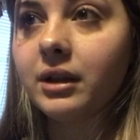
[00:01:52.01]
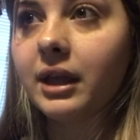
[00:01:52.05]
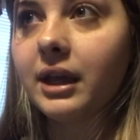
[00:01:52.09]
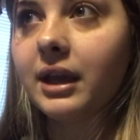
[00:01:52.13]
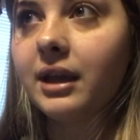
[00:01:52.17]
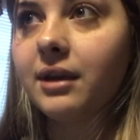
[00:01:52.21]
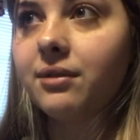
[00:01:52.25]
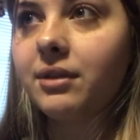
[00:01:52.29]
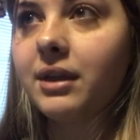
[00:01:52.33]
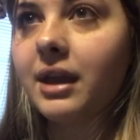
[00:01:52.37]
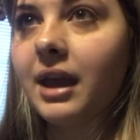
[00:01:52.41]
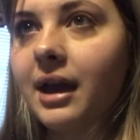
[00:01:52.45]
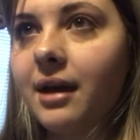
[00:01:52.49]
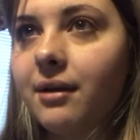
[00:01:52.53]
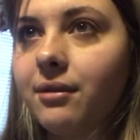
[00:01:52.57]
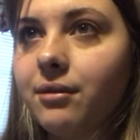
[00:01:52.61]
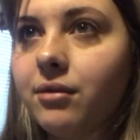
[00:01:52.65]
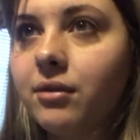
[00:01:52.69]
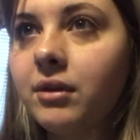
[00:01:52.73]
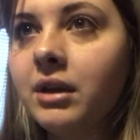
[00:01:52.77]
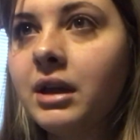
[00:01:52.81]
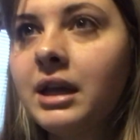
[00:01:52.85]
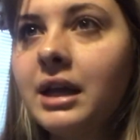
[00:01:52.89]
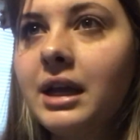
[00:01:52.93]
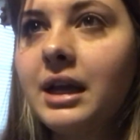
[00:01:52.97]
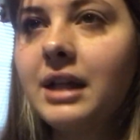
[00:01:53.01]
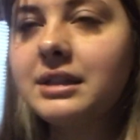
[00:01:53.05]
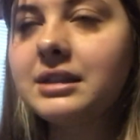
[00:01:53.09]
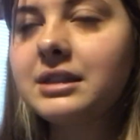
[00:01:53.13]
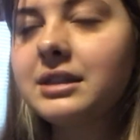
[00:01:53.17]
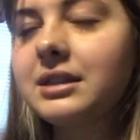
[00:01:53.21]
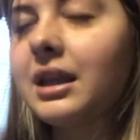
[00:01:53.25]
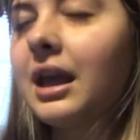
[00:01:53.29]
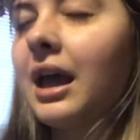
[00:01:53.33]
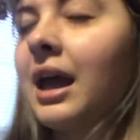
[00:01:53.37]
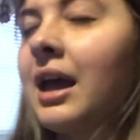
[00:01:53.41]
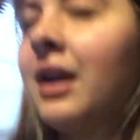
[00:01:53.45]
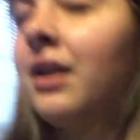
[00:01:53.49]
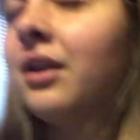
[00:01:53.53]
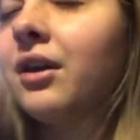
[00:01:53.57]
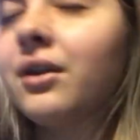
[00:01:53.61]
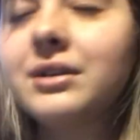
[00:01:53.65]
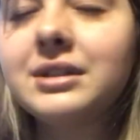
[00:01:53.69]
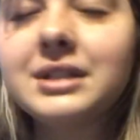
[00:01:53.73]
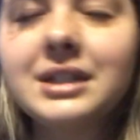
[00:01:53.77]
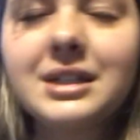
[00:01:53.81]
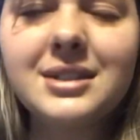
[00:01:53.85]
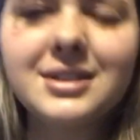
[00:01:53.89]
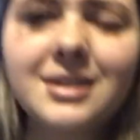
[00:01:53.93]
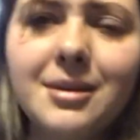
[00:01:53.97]
Like if they have, it's I don't know,
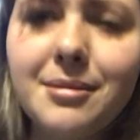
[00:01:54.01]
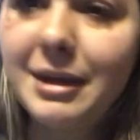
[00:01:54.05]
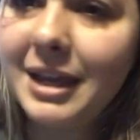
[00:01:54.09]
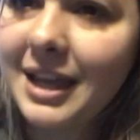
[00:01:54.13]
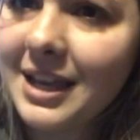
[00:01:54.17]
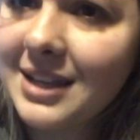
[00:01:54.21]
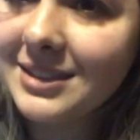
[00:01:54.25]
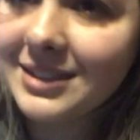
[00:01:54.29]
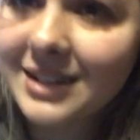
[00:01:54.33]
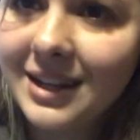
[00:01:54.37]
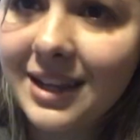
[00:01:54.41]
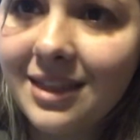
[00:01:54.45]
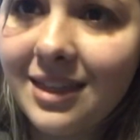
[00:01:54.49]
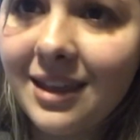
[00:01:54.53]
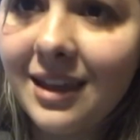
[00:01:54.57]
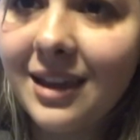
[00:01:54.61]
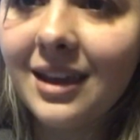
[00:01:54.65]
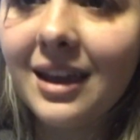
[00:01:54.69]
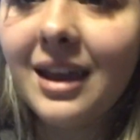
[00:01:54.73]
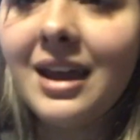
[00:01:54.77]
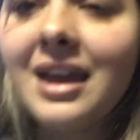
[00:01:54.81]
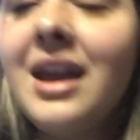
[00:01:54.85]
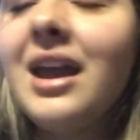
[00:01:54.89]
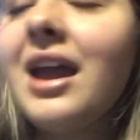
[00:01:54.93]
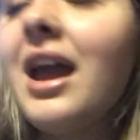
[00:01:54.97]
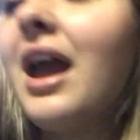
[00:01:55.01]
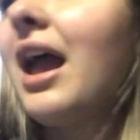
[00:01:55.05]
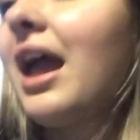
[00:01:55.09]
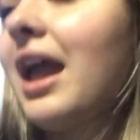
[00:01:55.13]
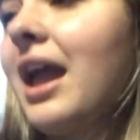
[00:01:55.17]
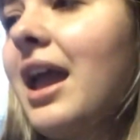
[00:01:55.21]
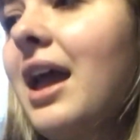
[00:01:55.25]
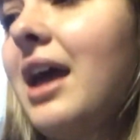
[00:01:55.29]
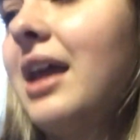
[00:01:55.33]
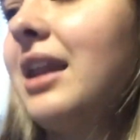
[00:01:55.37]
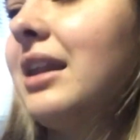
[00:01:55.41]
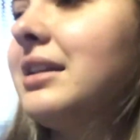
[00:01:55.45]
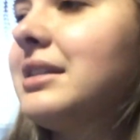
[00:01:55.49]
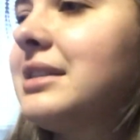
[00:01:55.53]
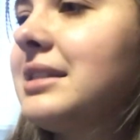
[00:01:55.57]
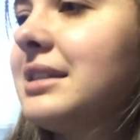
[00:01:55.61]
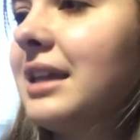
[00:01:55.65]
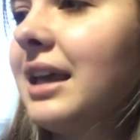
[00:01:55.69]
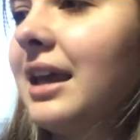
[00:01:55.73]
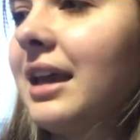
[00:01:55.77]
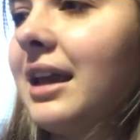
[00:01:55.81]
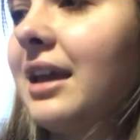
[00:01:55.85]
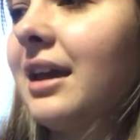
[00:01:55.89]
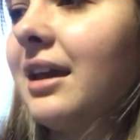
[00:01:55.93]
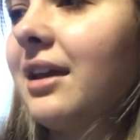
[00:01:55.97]
it's like stomach acid I think, and it's
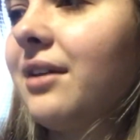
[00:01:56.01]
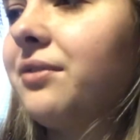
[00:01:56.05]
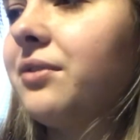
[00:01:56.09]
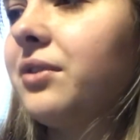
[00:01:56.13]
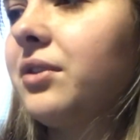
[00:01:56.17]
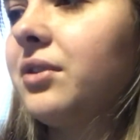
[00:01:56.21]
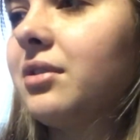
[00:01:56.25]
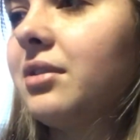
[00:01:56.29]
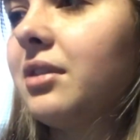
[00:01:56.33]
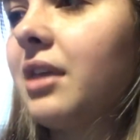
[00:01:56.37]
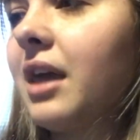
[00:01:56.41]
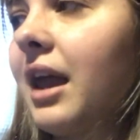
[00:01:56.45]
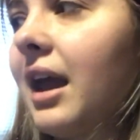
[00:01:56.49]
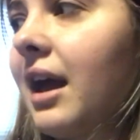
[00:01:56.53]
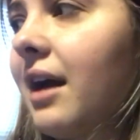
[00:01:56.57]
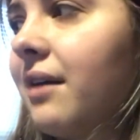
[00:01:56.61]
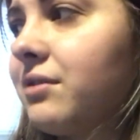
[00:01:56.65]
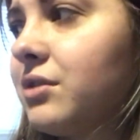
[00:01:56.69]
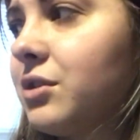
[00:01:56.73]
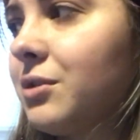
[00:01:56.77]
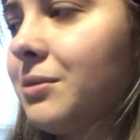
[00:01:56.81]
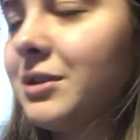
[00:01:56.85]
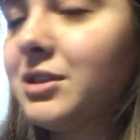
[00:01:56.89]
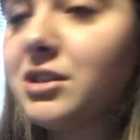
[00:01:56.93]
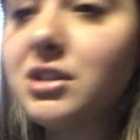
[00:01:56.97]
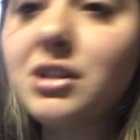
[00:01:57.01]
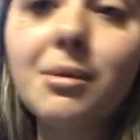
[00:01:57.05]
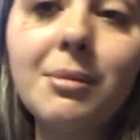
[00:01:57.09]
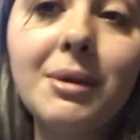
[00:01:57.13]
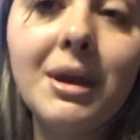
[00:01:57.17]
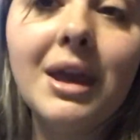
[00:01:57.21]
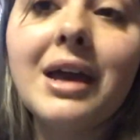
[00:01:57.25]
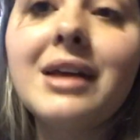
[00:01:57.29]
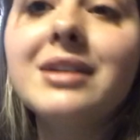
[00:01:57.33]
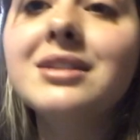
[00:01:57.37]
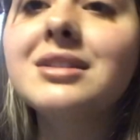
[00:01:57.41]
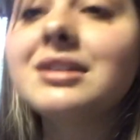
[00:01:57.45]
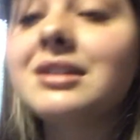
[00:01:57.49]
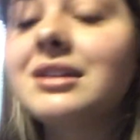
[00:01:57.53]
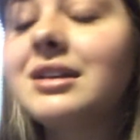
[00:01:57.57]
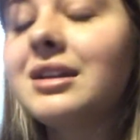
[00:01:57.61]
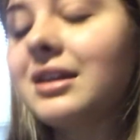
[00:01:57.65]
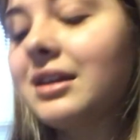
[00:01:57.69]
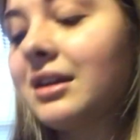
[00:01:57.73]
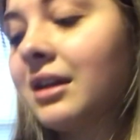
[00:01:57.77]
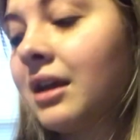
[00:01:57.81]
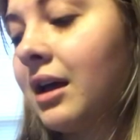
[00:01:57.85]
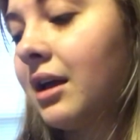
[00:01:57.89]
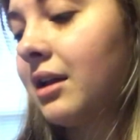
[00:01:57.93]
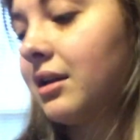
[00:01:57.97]
like if you, they have too much stomach acid
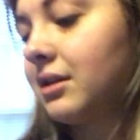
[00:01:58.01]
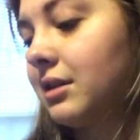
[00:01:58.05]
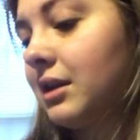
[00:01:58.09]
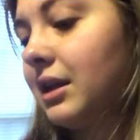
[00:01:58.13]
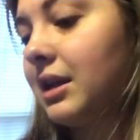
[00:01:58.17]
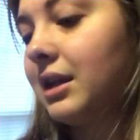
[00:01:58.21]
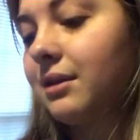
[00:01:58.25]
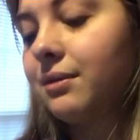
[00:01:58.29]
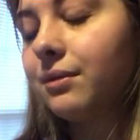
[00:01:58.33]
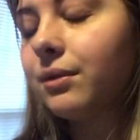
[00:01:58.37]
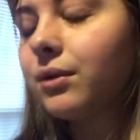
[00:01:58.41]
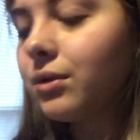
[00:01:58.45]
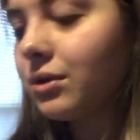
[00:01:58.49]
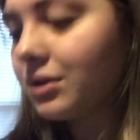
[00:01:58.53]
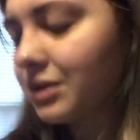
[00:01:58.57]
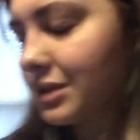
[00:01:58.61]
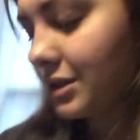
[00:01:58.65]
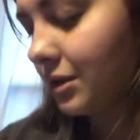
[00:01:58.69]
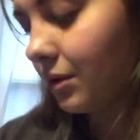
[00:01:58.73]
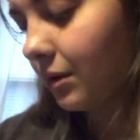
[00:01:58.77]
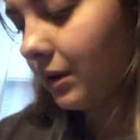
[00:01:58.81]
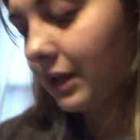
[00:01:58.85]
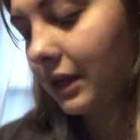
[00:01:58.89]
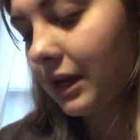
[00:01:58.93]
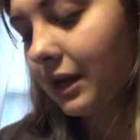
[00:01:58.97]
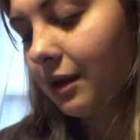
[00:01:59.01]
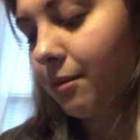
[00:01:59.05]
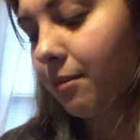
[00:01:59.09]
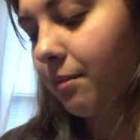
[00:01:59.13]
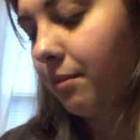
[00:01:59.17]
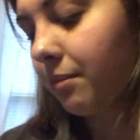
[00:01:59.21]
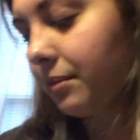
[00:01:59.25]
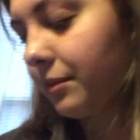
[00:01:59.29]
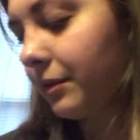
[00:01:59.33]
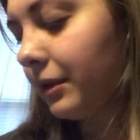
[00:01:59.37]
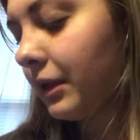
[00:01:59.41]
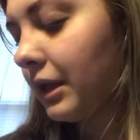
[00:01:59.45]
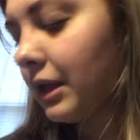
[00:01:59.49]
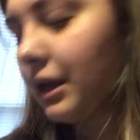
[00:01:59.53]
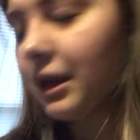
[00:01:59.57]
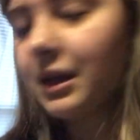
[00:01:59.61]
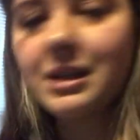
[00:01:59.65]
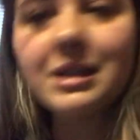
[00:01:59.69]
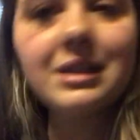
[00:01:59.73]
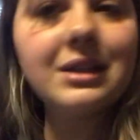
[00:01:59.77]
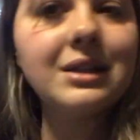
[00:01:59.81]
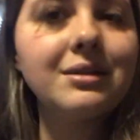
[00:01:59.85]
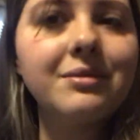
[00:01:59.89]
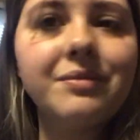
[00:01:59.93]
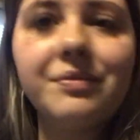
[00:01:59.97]
and not any food to soak it up,
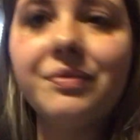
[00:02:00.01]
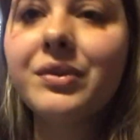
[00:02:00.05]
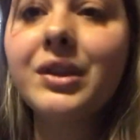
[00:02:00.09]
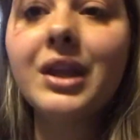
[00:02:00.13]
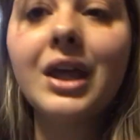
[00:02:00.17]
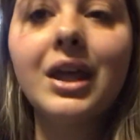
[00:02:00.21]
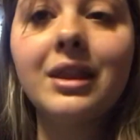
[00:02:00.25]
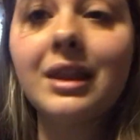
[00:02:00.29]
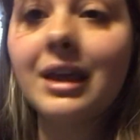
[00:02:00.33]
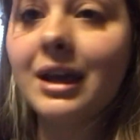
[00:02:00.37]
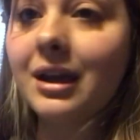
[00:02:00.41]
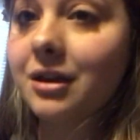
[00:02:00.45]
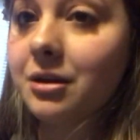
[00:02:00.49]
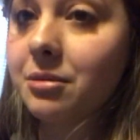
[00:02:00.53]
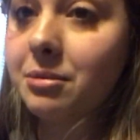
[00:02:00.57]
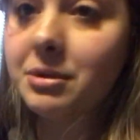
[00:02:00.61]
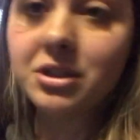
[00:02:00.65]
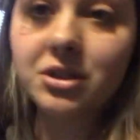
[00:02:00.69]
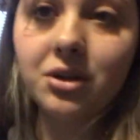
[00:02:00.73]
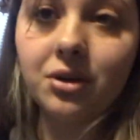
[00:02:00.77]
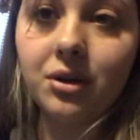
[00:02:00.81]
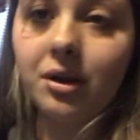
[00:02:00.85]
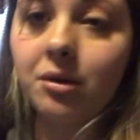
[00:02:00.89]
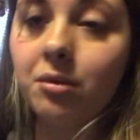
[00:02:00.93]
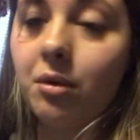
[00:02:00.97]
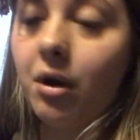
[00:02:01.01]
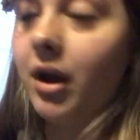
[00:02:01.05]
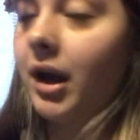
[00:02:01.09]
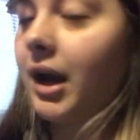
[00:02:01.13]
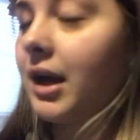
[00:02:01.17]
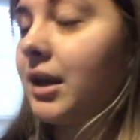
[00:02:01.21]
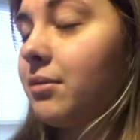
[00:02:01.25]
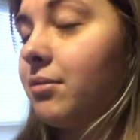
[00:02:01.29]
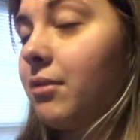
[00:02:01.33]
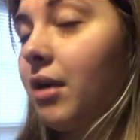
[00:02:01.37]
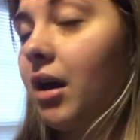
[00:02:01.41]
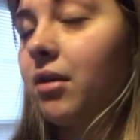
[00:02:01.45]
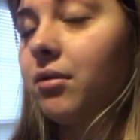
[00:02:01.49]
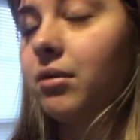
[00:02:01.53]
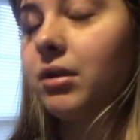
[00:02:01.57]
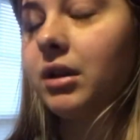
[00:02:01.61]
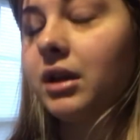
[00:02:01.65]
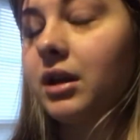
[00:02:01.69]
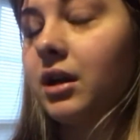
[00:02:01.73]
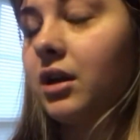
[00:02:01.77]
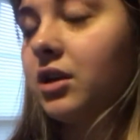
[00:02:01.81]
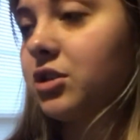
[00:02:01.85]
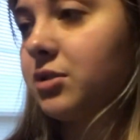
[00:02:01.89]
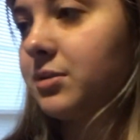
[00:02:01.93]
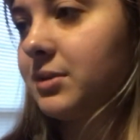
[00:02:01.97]
that could be totally wrong. I'm not really
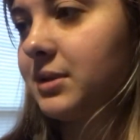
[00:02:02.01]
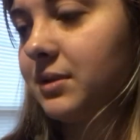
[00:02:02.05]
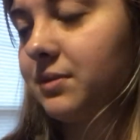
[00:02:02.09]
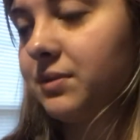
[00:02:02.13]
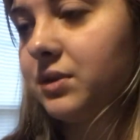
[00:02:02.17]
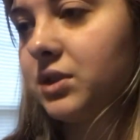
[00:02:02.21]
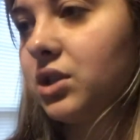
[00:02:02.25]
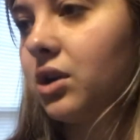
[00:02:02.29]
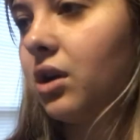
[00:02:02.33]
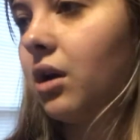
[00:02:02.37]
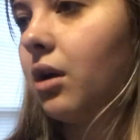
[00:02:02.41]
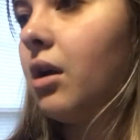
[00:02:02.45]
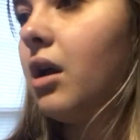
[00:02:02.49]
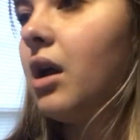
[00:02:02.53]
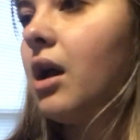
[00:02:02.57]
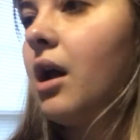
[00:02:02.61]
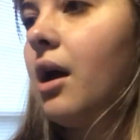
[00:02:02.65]
100% for sure.